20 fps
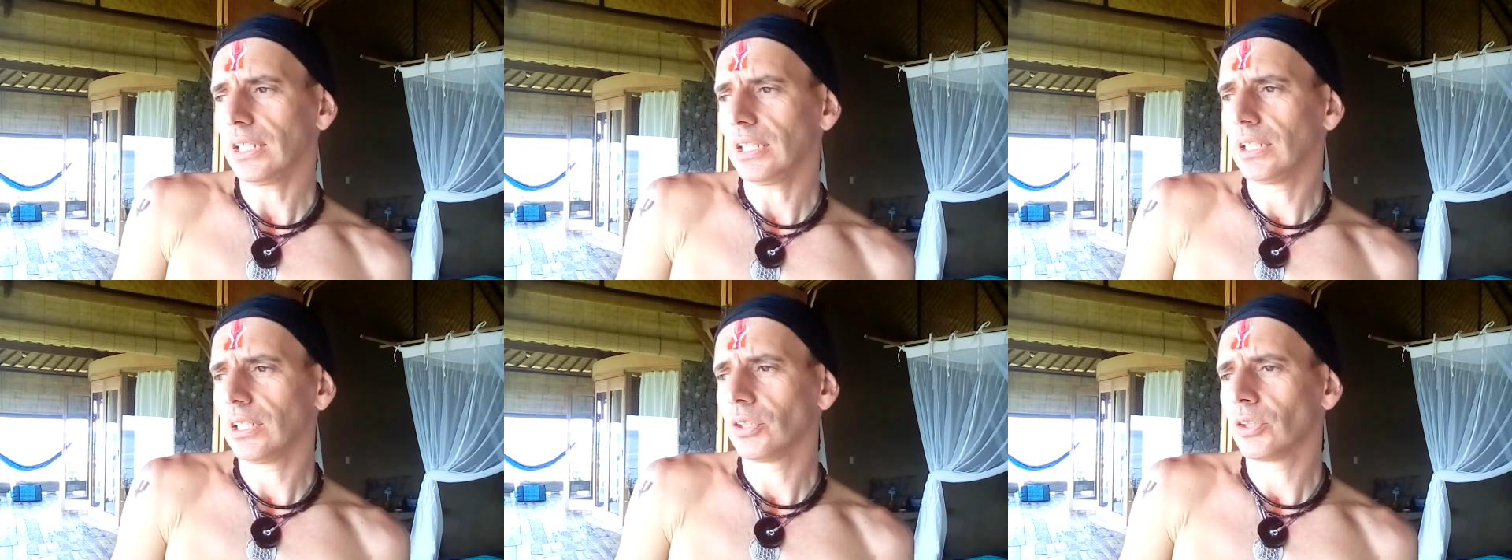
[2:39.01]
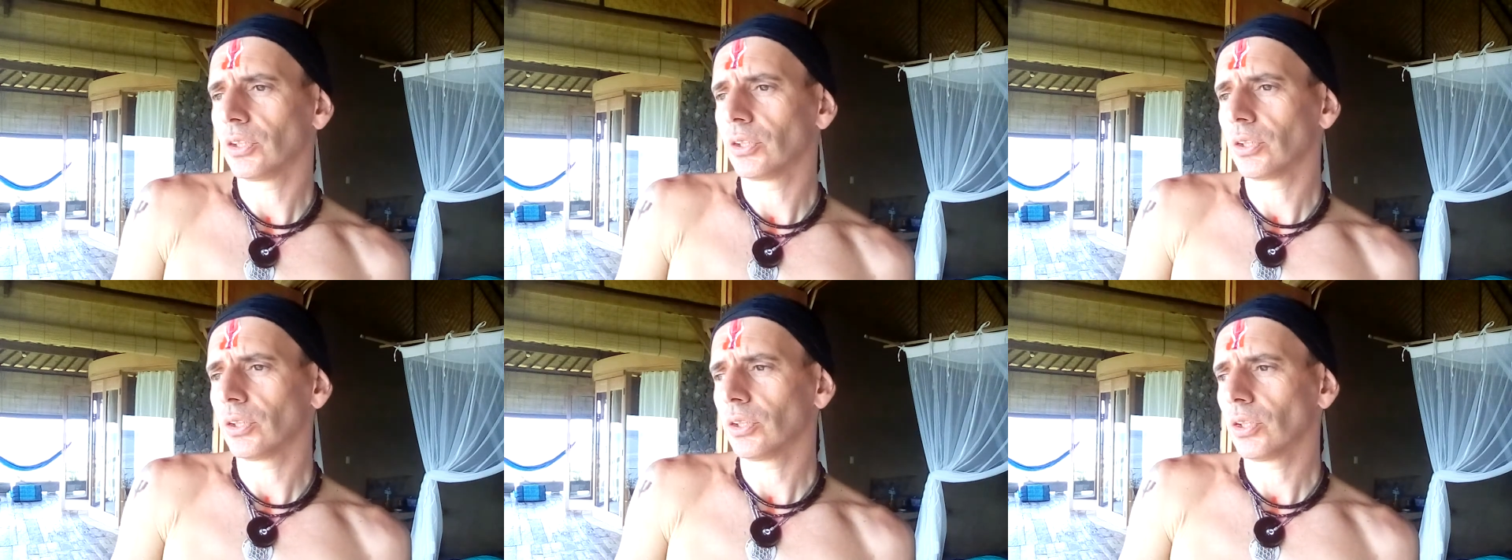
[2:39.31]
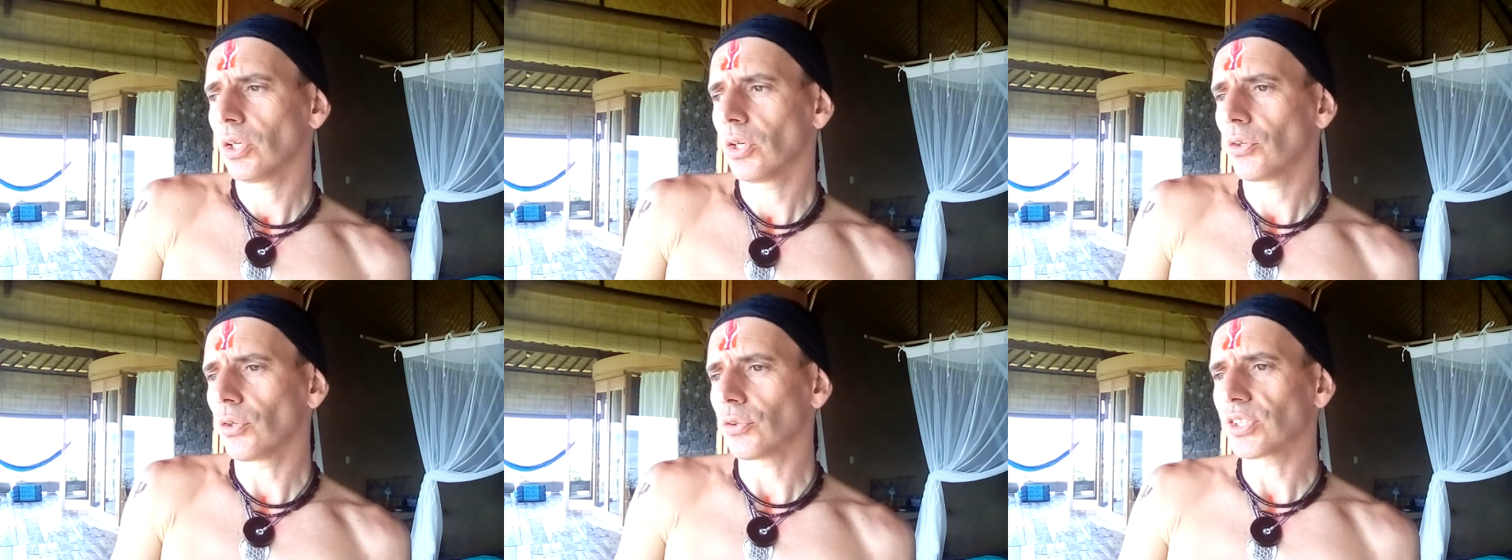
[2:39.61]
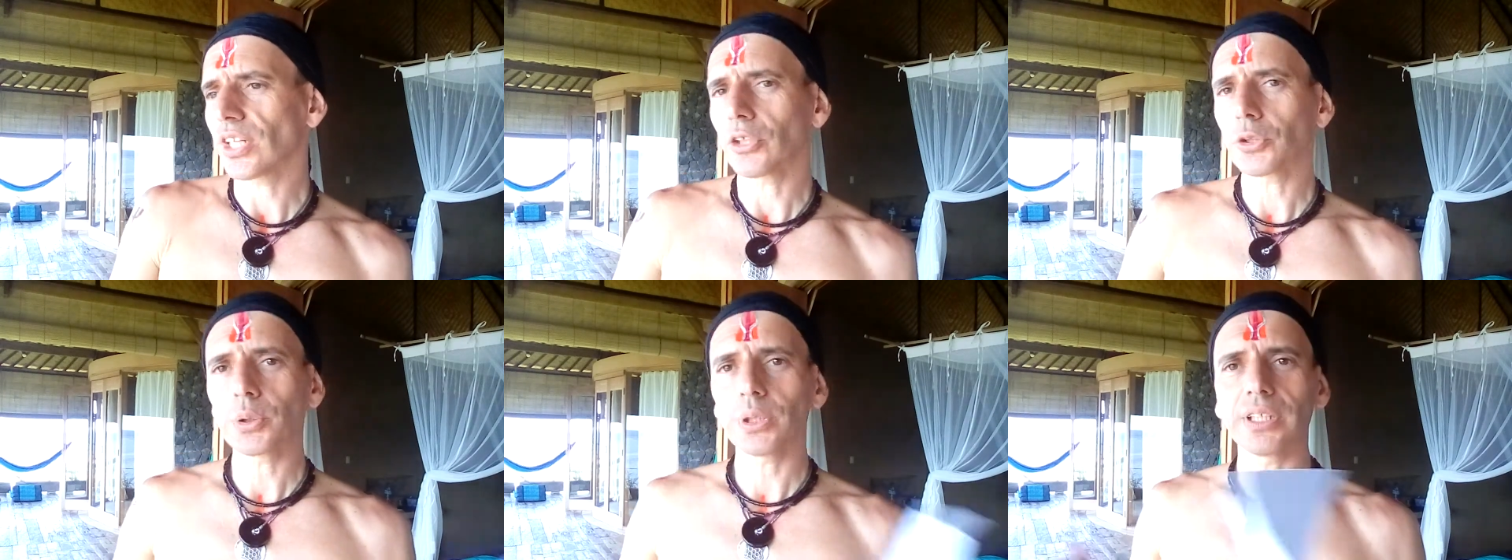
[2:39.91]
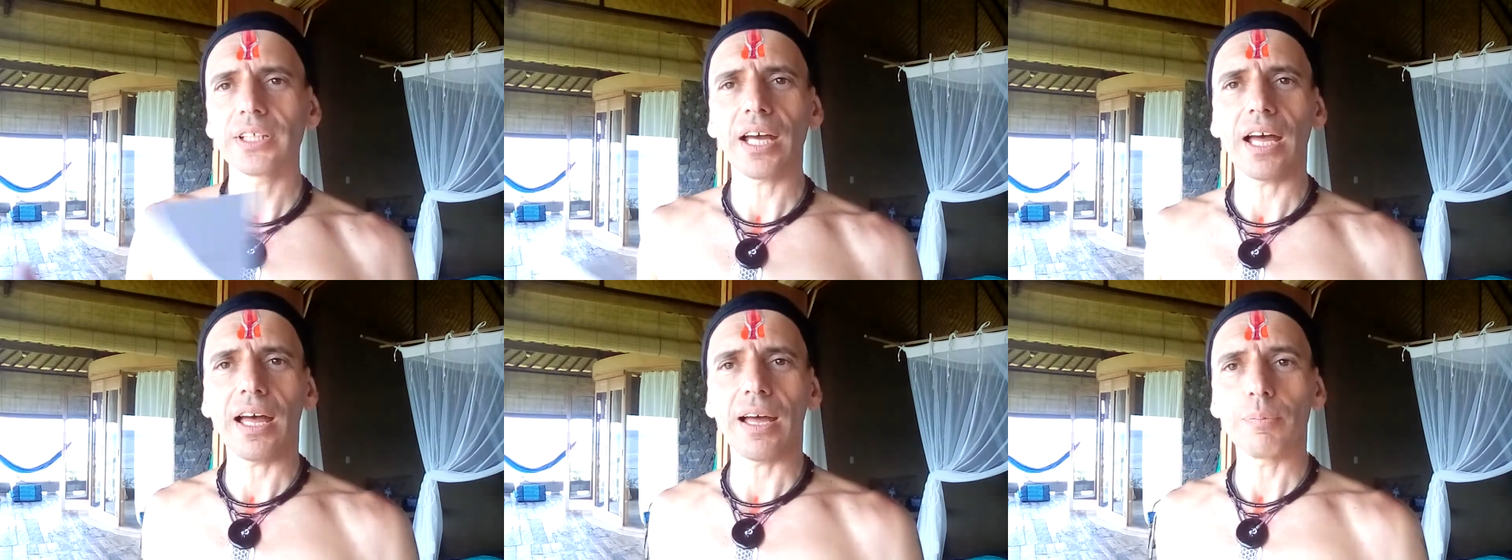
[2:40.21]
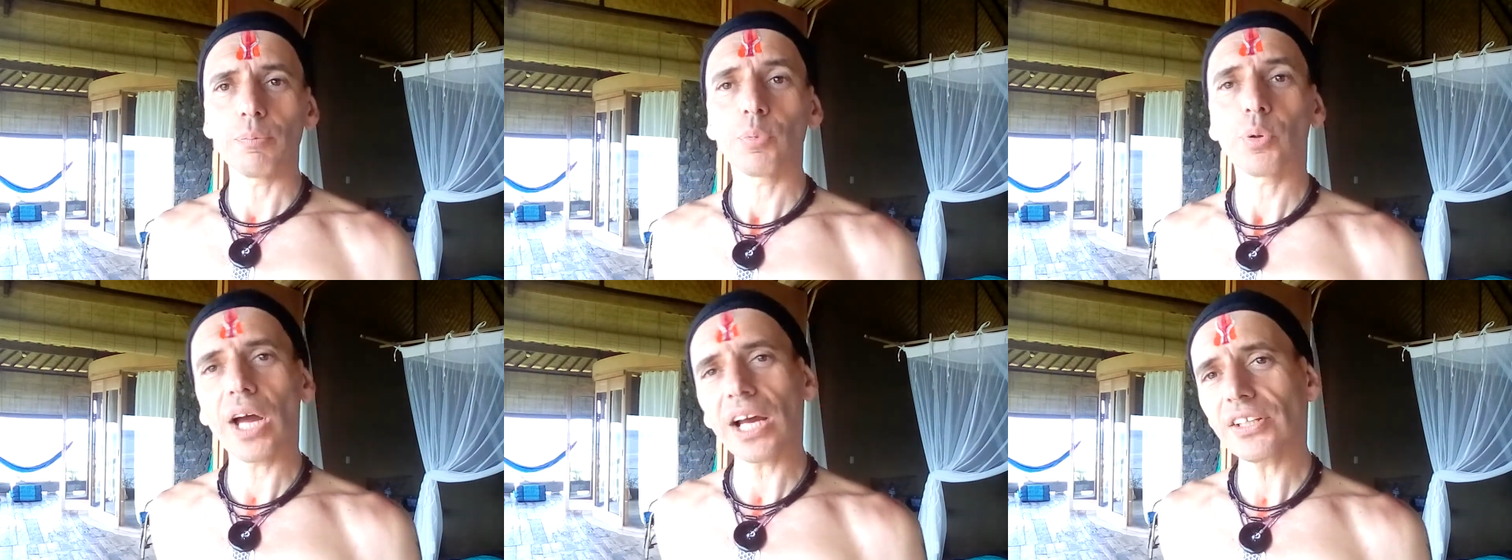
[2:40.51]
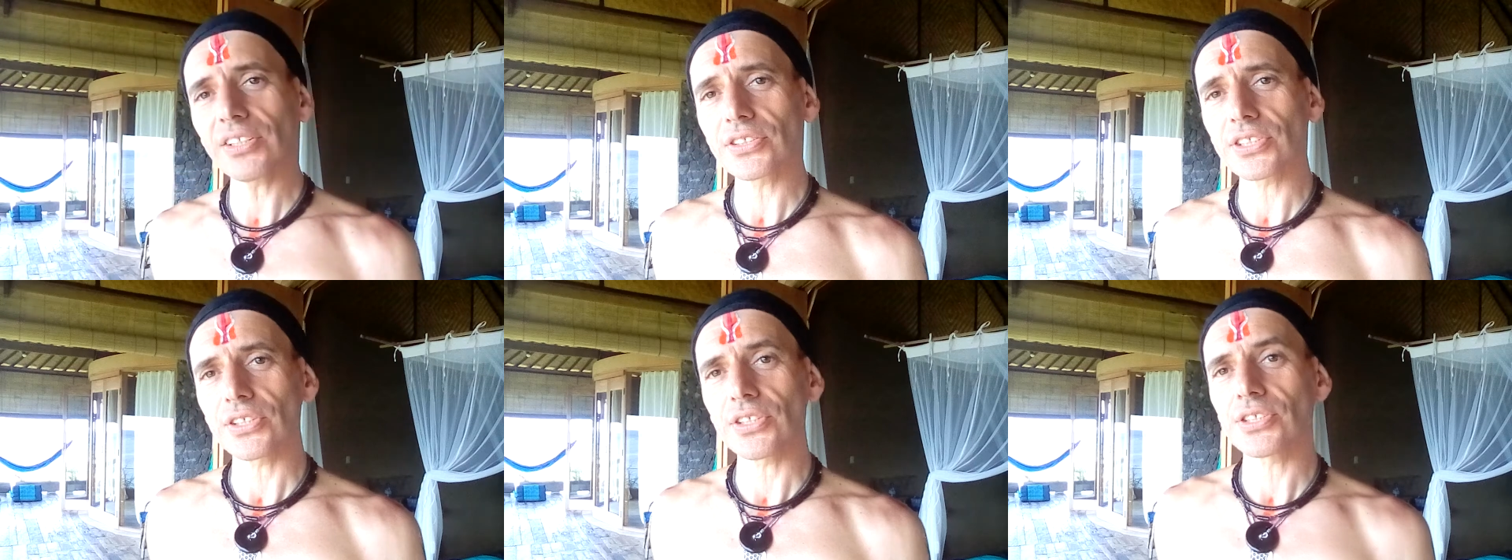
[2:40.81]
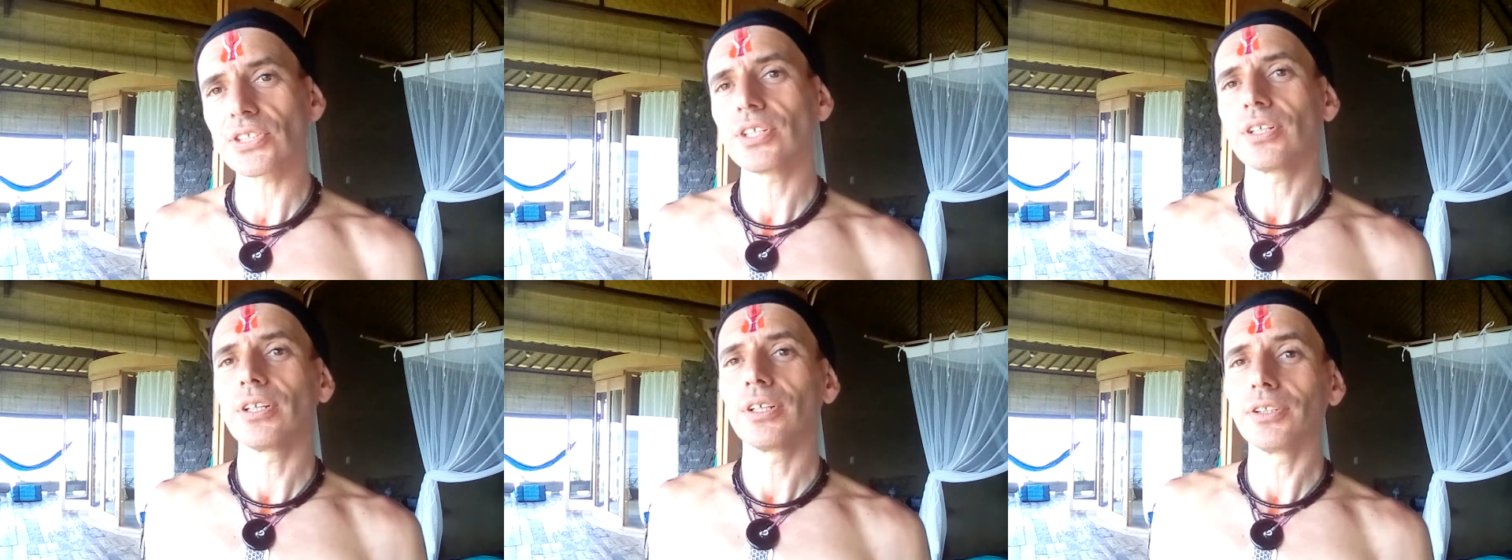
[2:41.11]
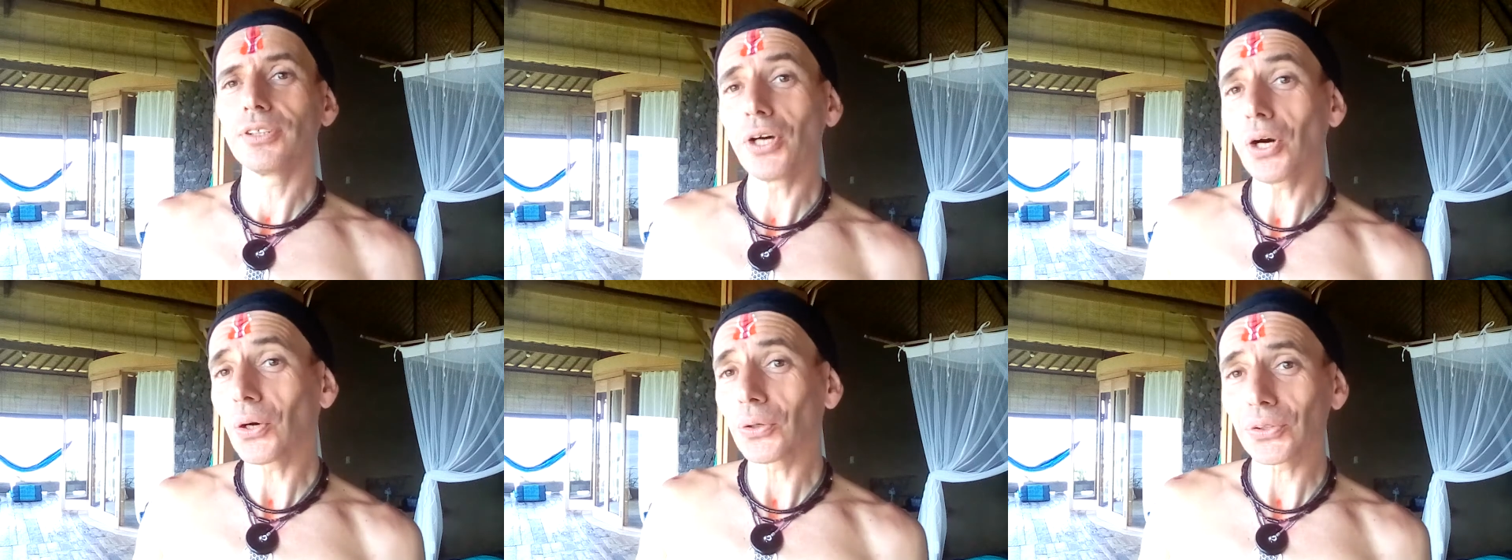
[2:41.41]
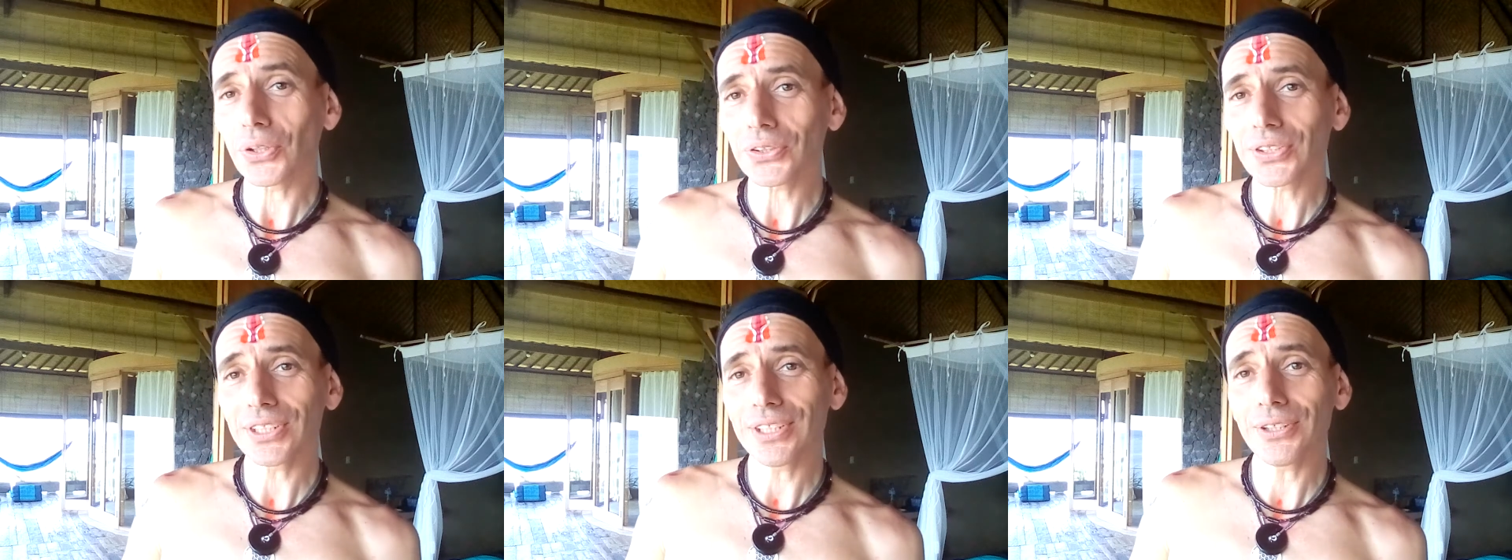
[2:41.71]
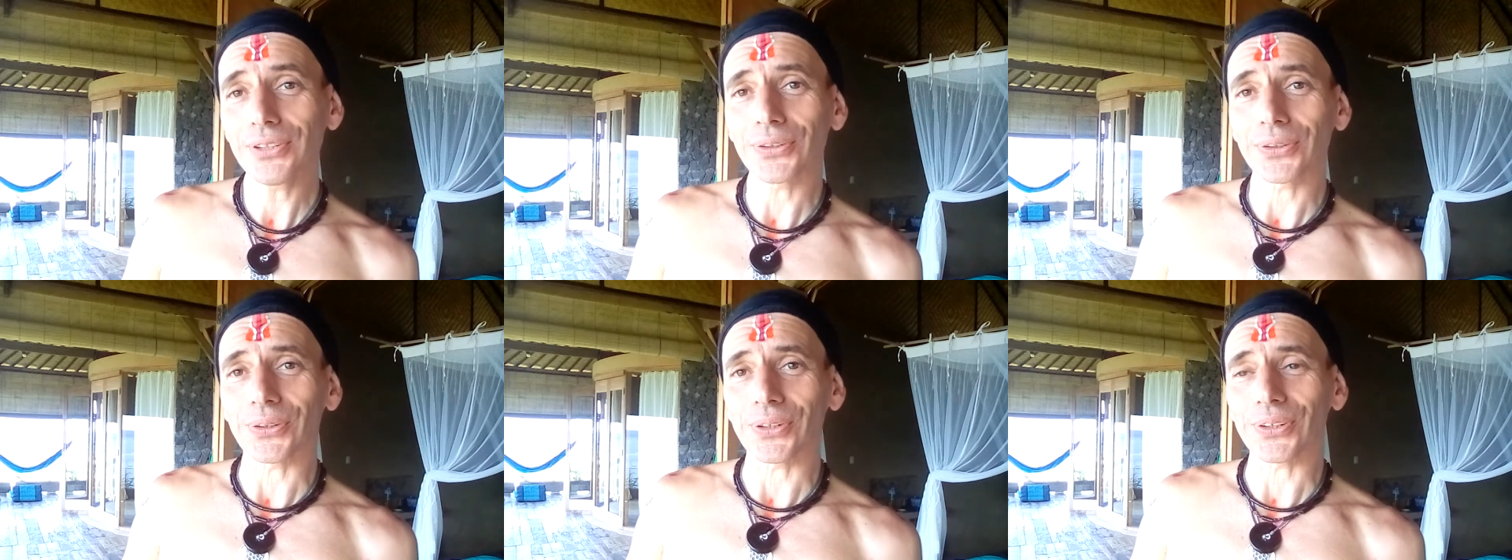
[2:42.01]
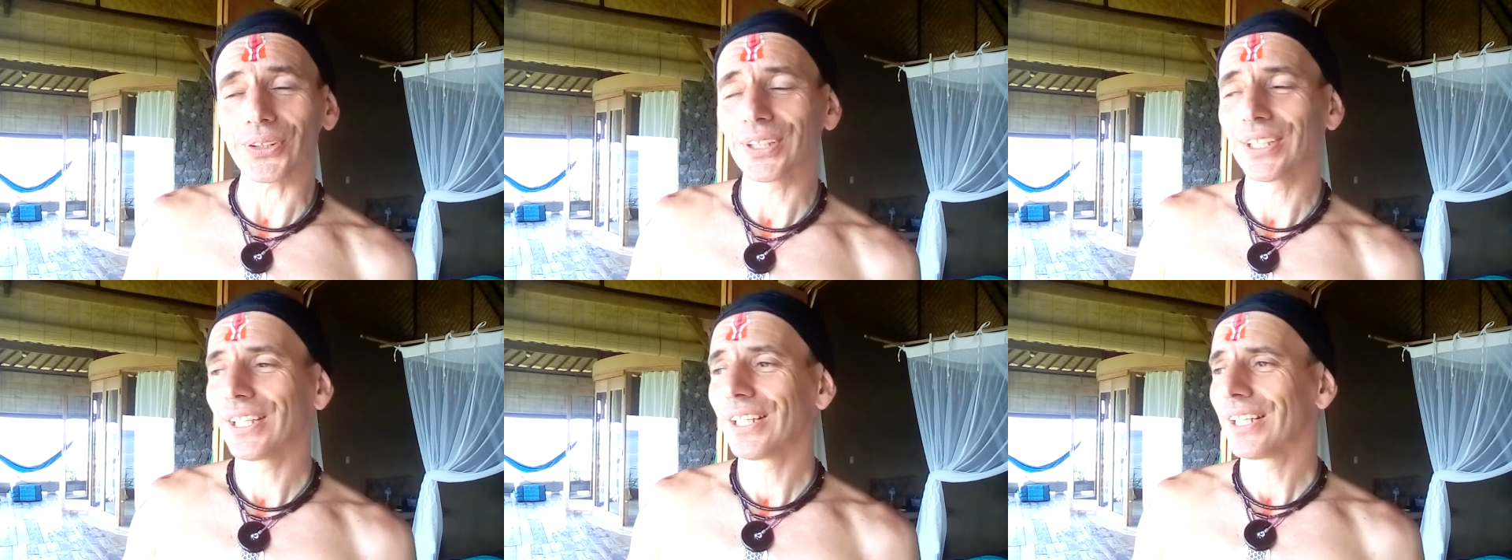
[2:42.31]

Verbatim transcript: in the Tantrika practices? No, not either.